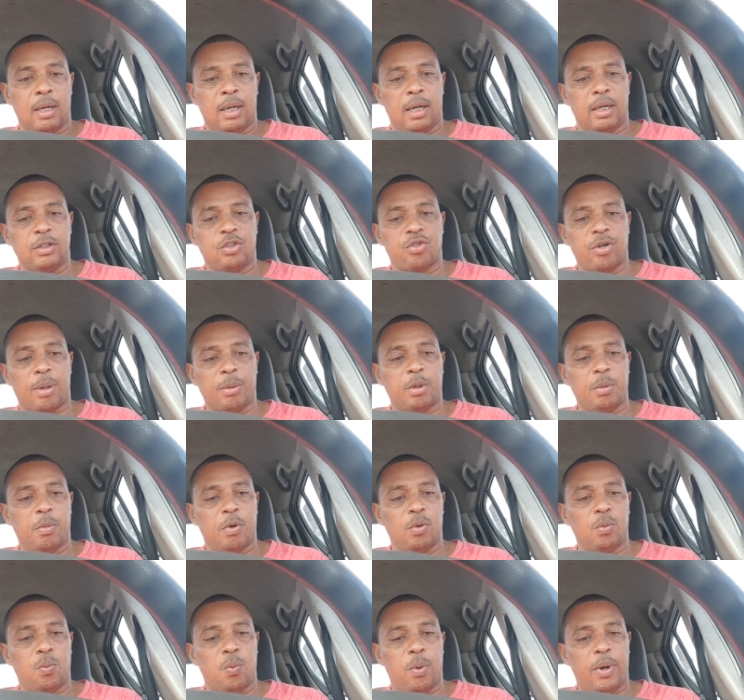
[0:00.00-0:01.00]
I dreamt
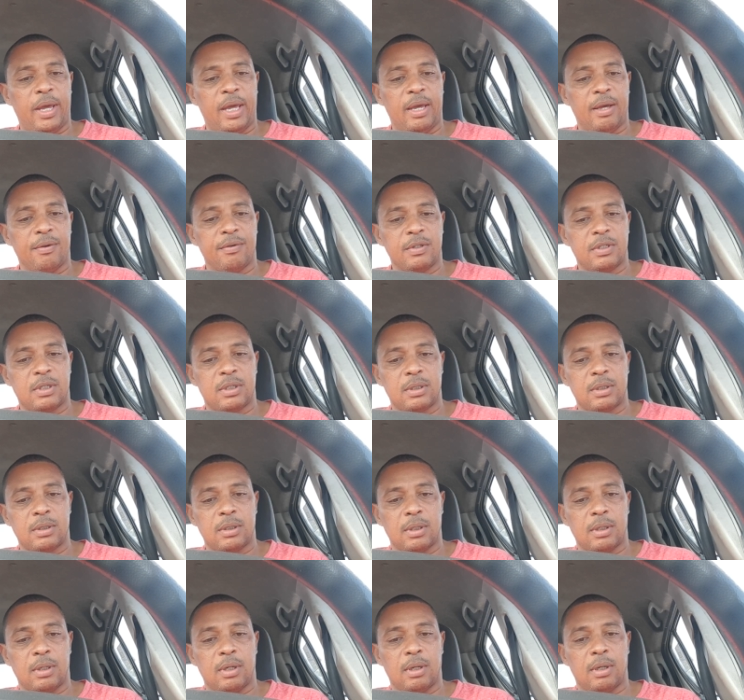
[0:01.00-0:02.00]
about
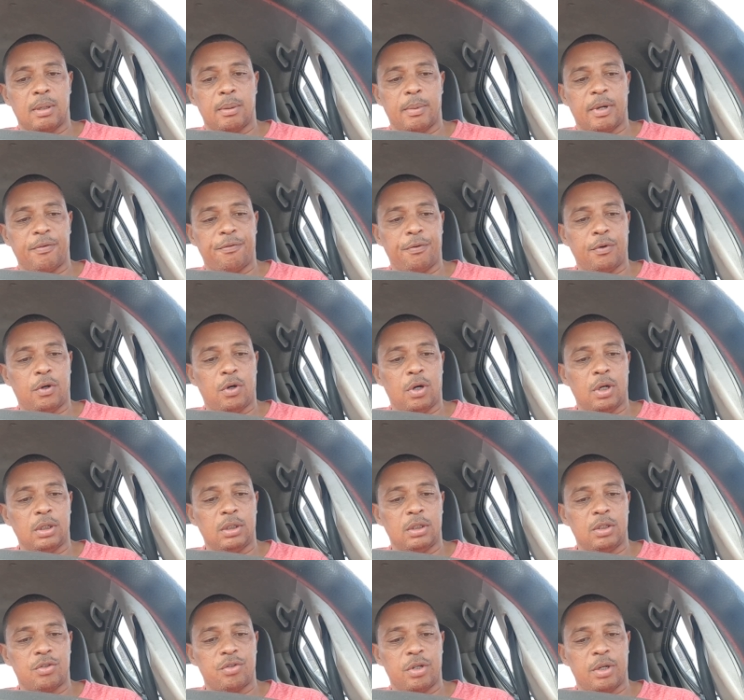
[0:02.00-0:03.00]
waves. I
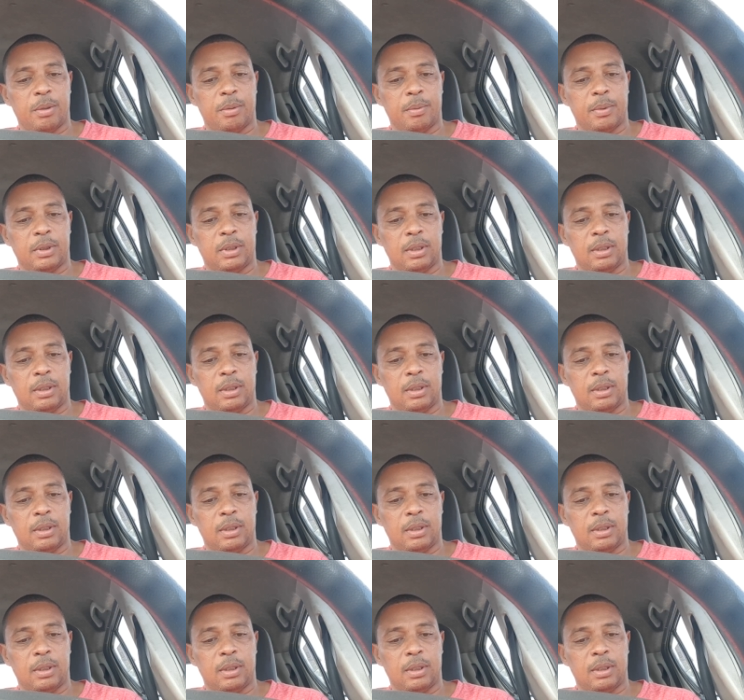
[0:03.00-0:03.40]
forgot the dream.